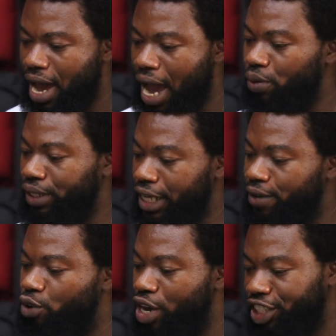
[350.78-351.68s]
"I will
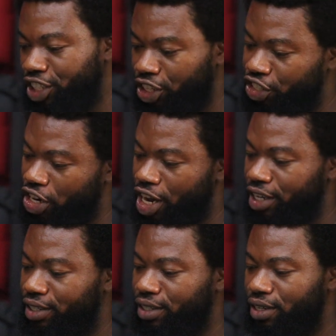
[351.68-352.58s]
give you a teacher.
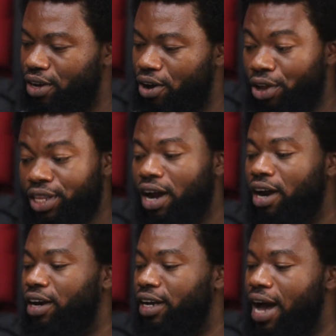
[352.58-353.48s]
Under
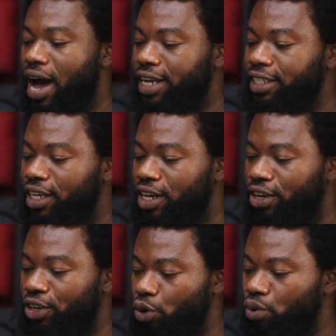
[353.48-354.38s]
her guide,
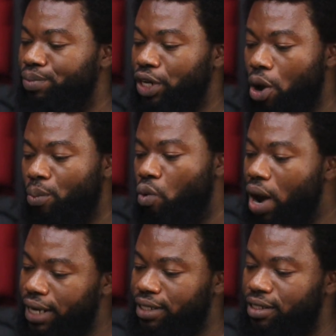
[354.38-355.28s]
you will become
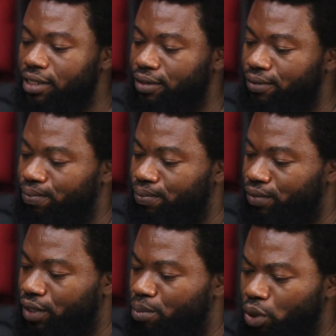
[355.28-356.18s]
wise.
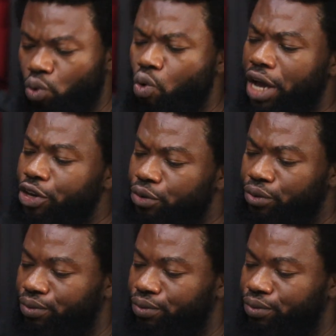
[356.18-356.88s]
But who are you?"